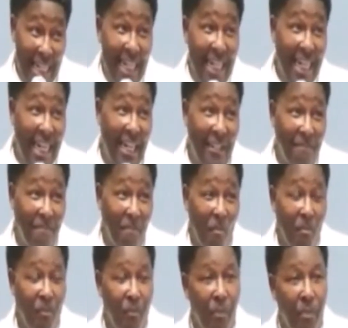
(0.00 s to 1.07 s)
need
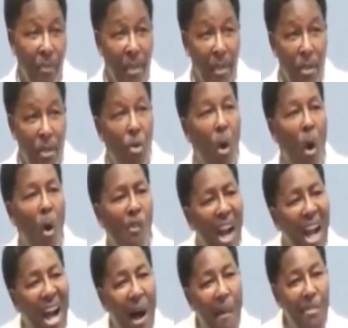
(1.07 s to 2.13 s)
to
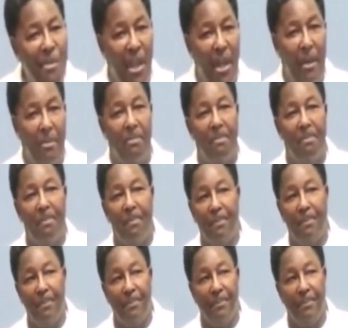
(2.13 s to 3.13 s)
overcome them.